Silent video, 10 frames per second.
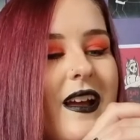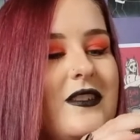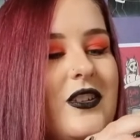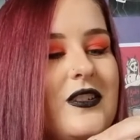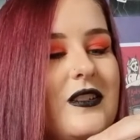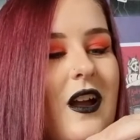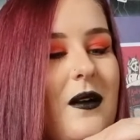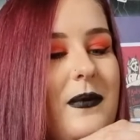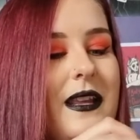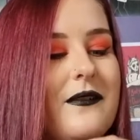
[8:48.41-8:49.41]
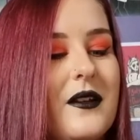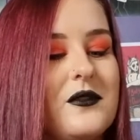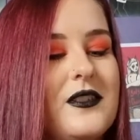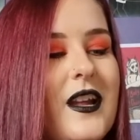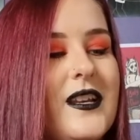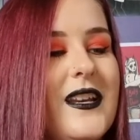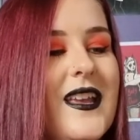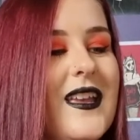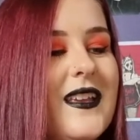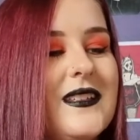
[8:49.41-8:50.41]
I just can't believe how stunning
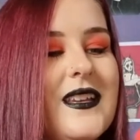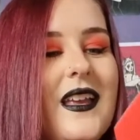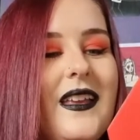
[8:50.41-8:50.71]
it is.